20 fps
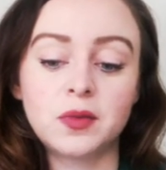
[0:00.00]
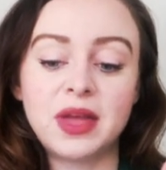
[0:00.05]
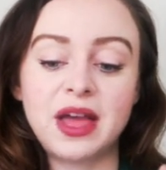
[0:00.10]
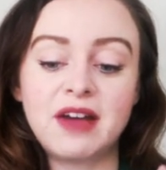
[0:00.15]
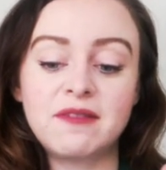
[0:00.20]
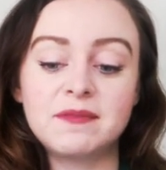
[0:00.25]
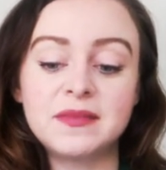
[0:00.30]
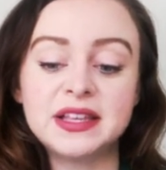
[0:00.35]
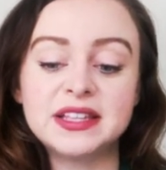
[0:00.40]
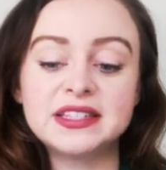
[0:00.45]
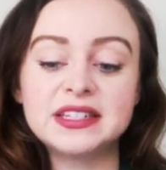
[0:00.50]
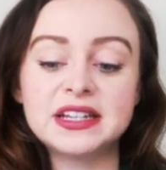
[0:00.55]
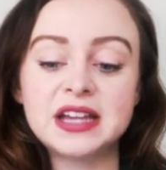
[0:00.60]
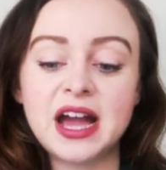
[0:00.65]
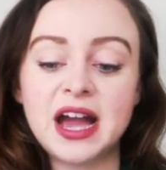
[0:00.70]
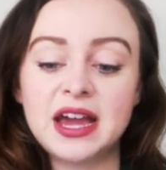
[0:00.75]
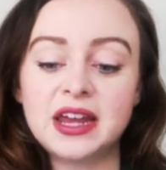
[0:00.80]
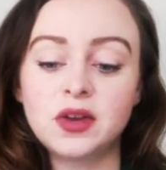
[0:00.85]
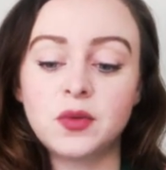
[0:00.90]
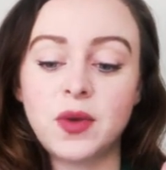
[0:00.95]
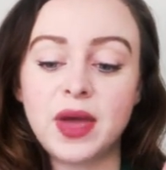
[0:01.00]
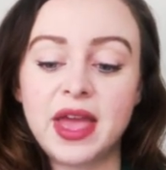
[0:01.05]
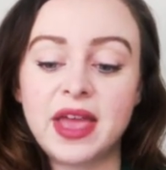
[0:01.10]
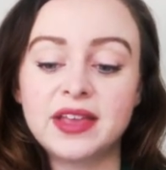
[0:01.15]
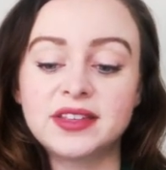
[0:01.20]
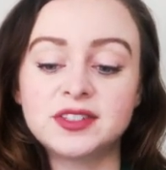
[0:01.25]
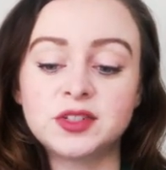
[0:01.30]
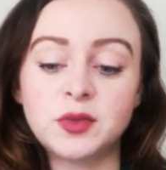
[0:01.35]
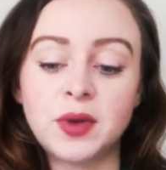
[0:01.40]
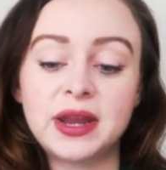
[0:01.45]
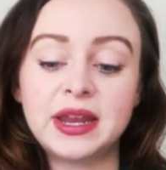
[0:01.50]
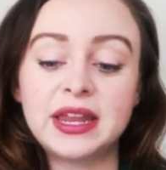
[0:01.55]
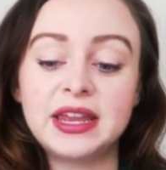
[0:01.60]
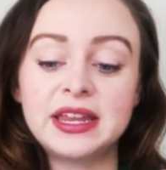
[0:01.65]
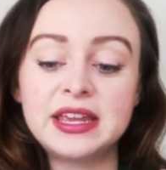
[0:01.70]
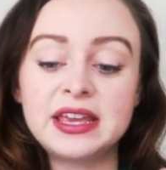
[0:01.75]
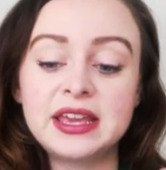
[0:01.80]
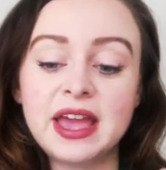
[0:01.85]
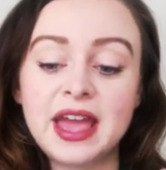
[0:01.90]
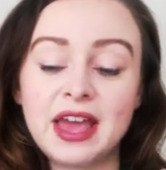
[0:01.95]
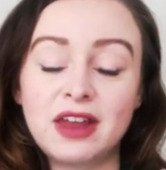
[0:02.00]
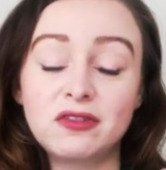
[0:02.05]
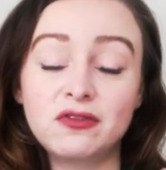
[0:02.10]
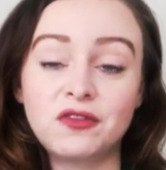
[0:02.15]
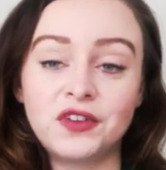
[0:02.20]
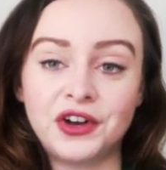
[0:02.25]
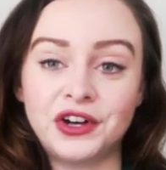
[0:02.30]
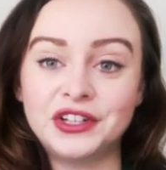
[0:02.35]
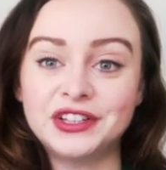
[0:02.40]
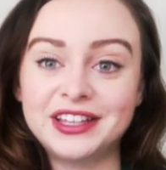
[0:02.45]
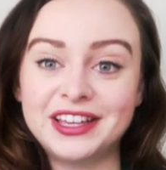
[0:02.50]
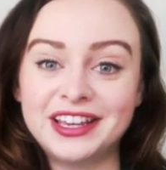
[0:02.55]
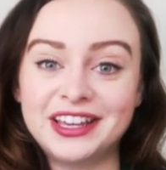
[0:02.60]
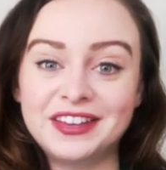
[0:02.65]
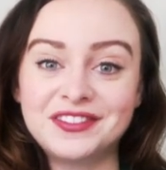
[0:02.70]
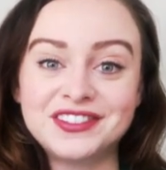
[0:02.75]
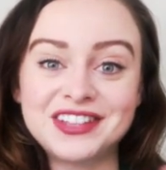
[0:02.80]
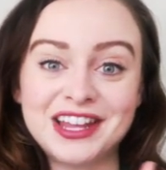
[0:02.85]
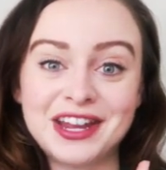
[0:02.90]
We have Mystic Hideaway, Serenity, and Fall Leaves,